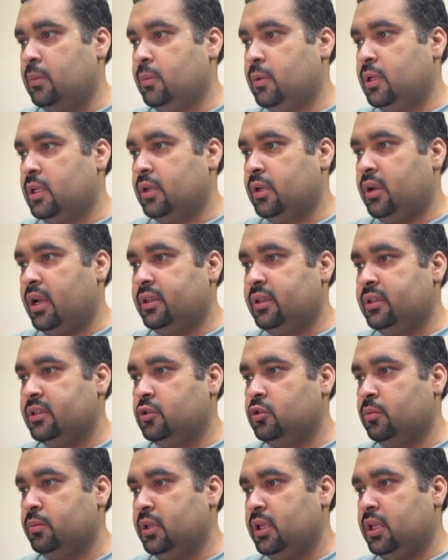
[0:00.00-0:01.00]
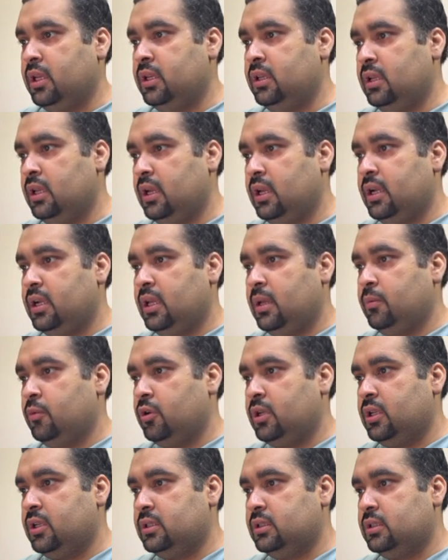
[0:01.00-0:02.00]
going to write this domain, and
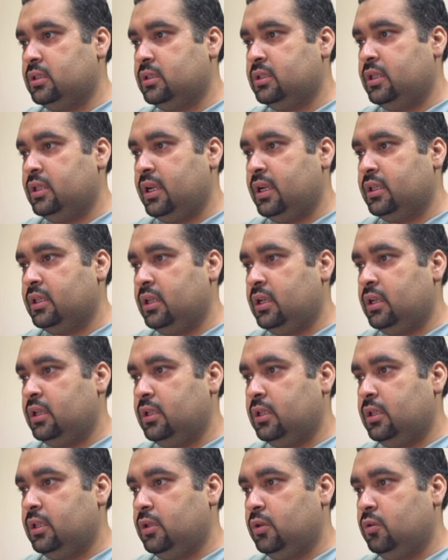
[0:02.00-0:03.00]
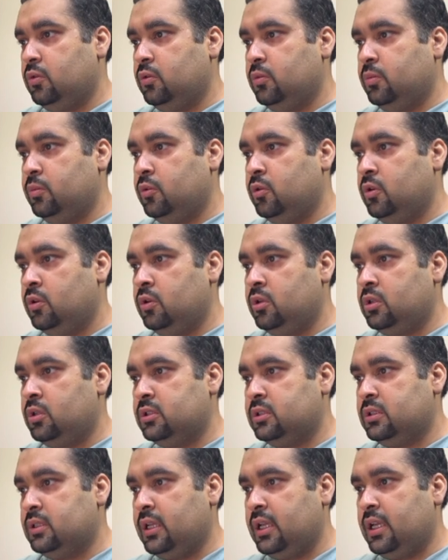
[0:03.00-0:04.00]
I'm going to select the new
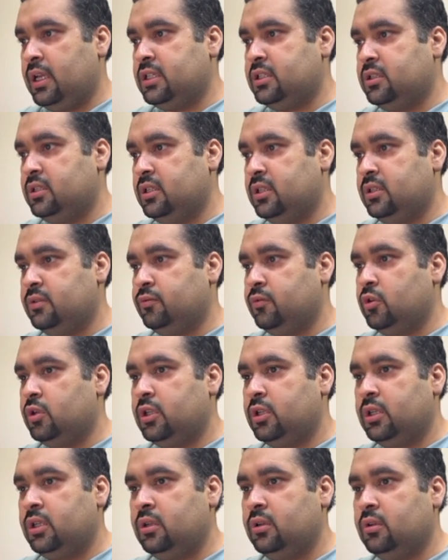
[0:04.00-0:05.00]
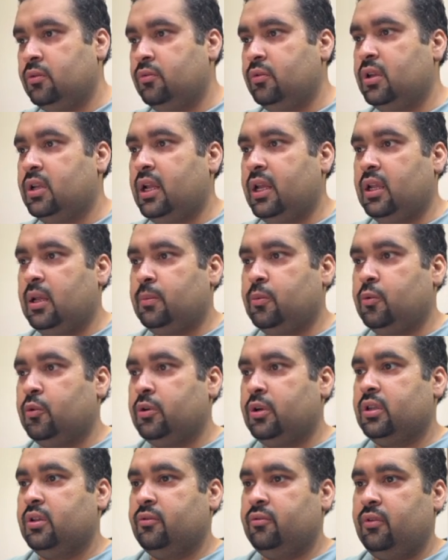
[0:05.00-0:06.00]
book slash this folder where I
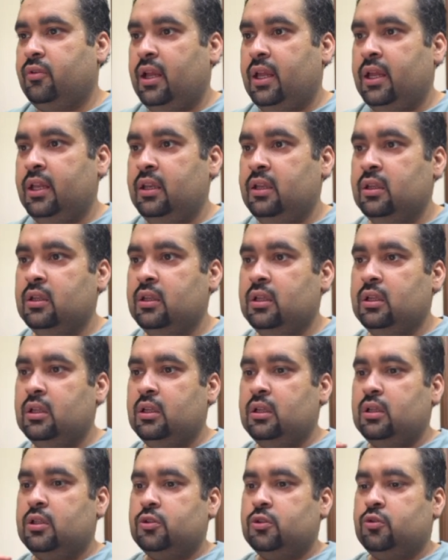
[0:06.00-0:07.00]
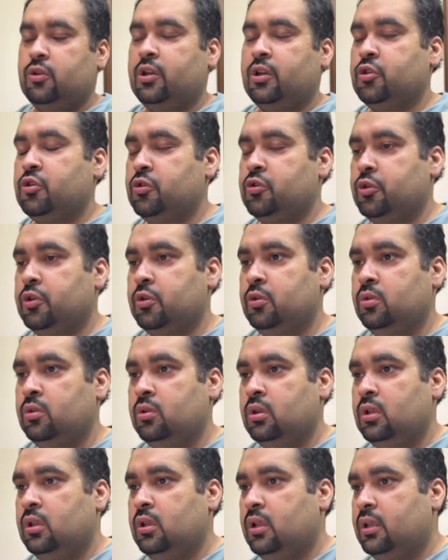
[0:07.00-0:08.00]
uploaded the file. So I can show
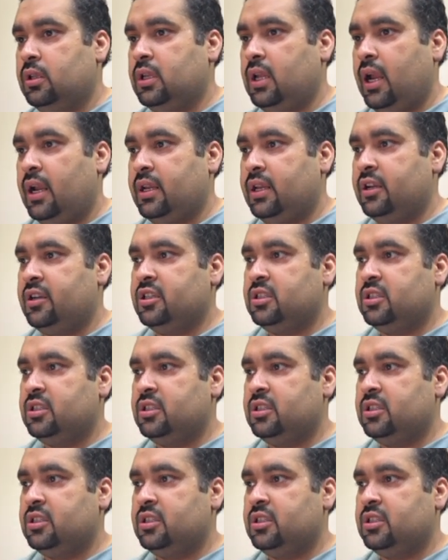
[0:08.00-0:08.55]
you that it